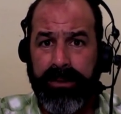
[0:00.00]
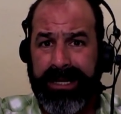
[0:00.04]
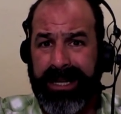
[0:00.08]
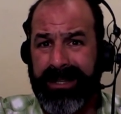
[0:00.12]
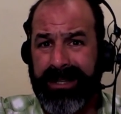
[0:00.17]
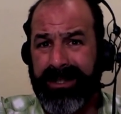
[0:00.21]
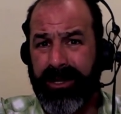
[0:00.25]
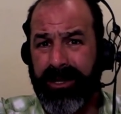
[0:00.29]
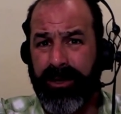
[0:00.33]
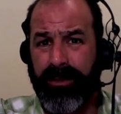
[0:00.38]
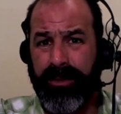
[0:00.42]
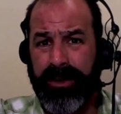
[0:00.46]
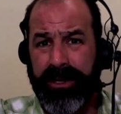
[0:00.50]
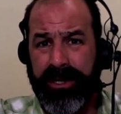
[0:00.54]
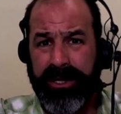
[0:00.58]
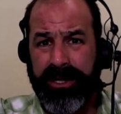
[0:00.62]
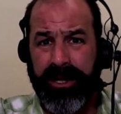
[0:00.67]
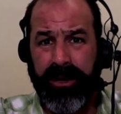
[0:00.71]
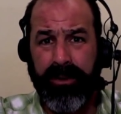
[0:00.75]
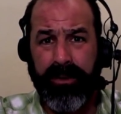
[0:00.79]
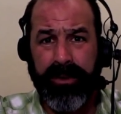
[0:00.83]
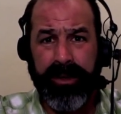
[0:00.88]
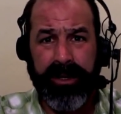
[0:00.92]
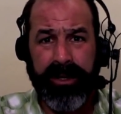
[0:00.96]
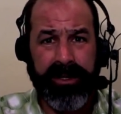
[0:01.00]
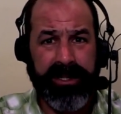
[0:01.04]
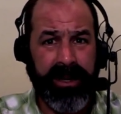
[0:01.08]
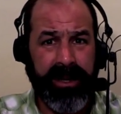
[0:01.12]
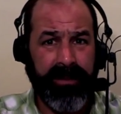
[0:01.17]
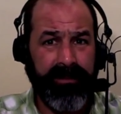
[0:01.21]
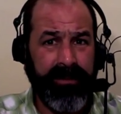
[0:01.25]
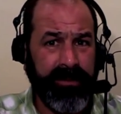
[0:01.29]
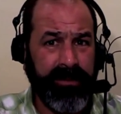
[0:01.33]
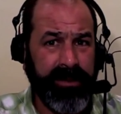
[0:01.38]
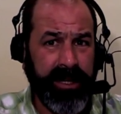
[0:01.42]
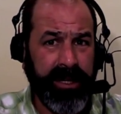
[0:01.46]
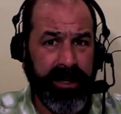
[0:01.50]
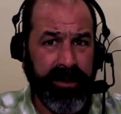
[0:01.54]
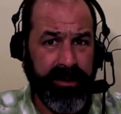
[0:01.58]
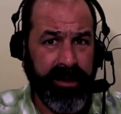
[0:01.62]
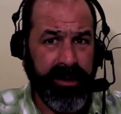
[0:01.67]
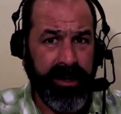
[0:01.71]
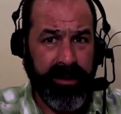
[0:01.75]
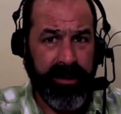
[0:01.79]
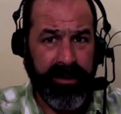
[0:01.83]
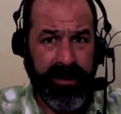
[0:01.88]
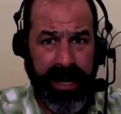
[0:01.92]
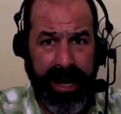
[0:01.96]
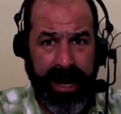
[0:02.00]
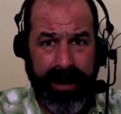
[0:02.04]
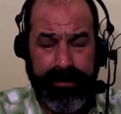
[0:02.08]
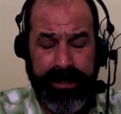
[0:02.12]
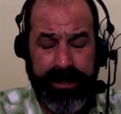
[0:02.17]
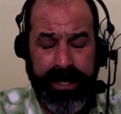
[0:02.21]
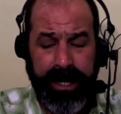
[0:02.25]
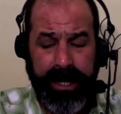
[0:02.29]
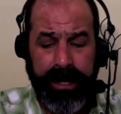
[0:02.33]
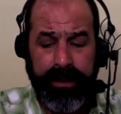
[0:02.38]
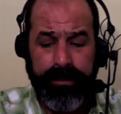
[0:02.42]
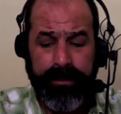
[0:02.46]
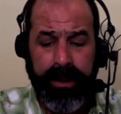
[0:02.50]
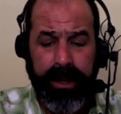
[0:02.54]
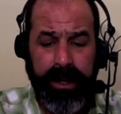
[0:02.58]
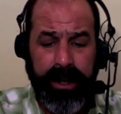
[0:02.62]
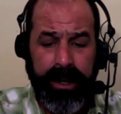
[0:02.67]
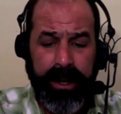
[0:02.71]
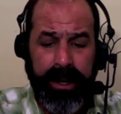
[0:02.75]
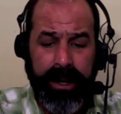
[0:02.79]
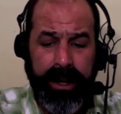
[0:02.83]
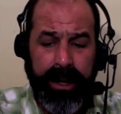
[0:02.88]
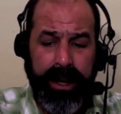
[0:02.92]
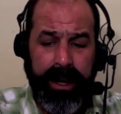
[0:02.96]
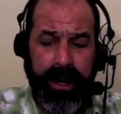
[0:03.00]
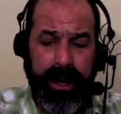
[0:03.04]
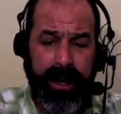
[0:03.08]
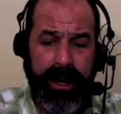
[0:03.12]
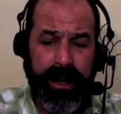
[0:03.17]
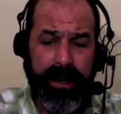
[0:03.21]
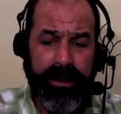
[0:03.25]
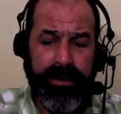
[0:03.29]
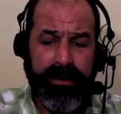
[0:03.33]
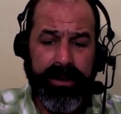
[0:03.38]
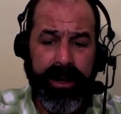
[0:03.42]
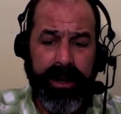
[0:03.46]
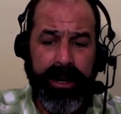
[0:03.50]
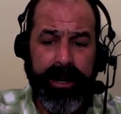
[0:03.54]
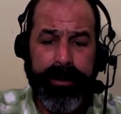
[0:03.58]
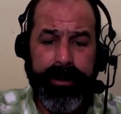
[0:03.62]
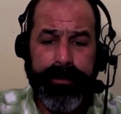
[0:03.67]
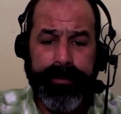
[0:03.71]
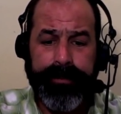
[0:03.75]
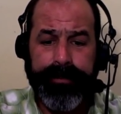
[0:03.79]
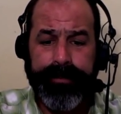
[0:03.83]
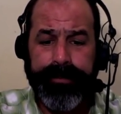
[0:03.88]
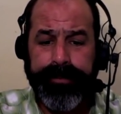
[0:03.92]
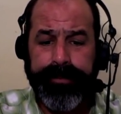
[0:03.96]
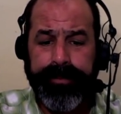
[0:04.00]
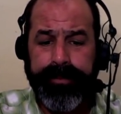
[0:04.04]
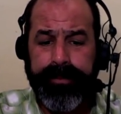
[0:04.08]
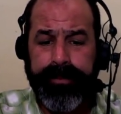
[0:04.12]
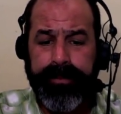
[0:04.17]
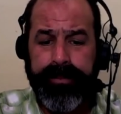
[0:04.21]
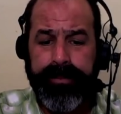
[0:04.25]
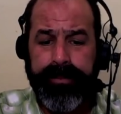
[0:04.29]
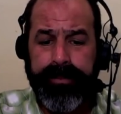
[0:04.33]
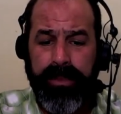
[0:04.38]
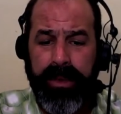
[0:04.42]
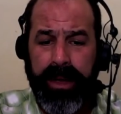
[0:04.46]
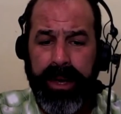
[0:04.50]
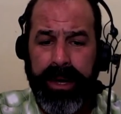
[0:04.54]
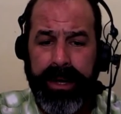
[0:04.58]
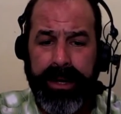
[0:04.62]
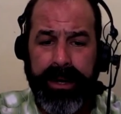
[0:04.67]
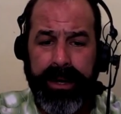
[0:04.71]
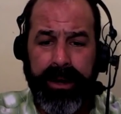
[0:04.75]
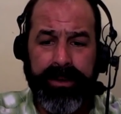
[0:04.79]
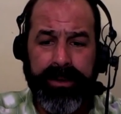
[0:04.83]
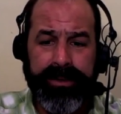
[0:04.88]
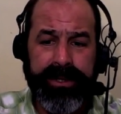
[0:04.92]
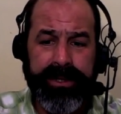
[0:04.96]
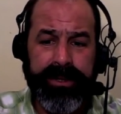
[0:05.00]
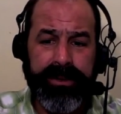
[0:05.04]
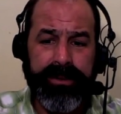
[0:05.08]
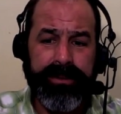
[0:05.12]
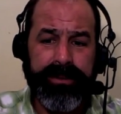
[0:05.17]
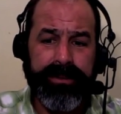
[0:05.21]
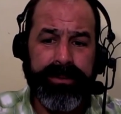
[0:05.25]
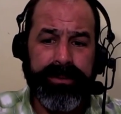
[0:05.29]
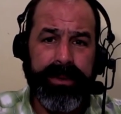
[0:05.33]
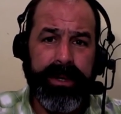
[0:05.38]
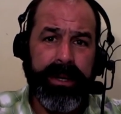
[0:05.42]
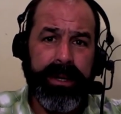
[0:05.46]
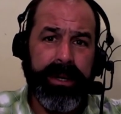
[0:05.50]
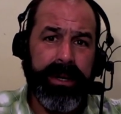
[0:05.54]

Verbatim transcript: was considerably slower than a sub $1500 laptop and uh, you know so